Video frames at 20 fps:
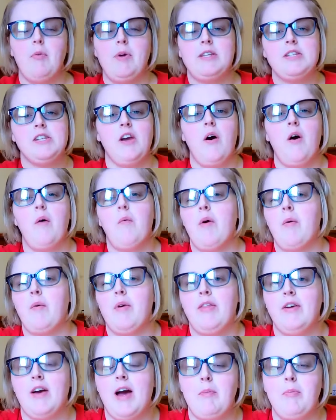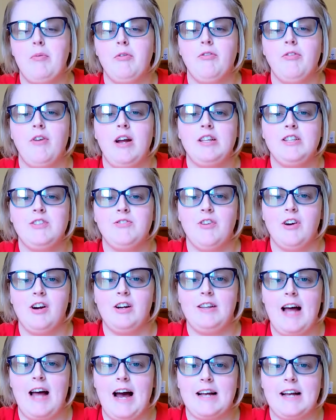ago, I went with a couple friends for our
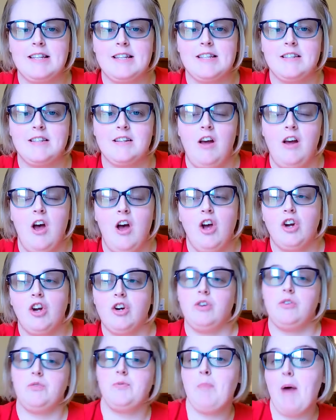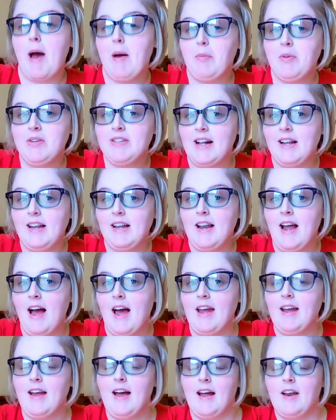last girls' Bible study
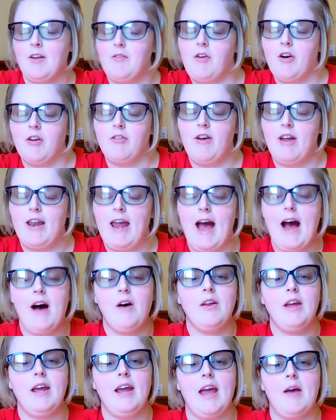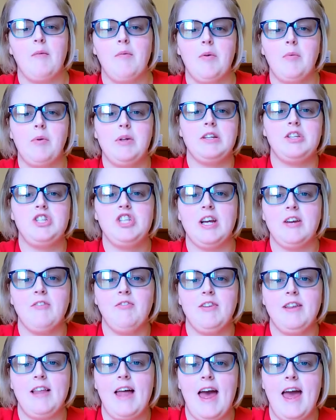night, kind of our fun outing, and we went to Chick
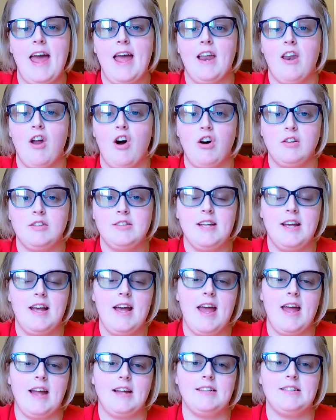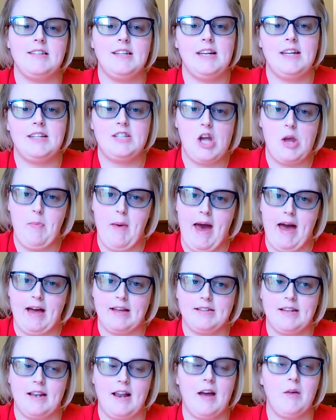fil A and Ulta and TJ
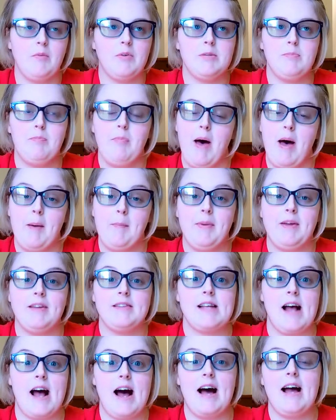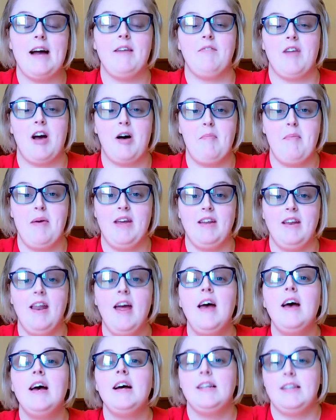Maxx. And I was pumped because I have not been
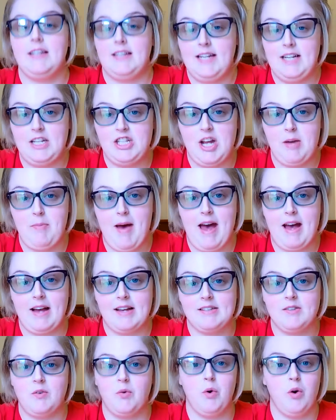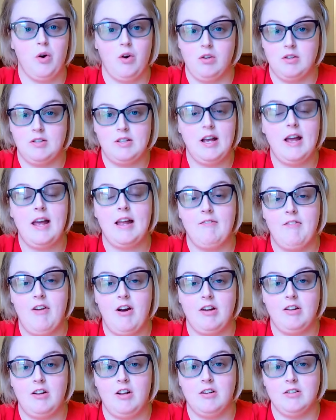to TJ Maxx or Ulta in a
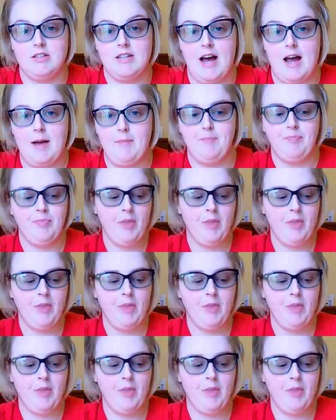very long time.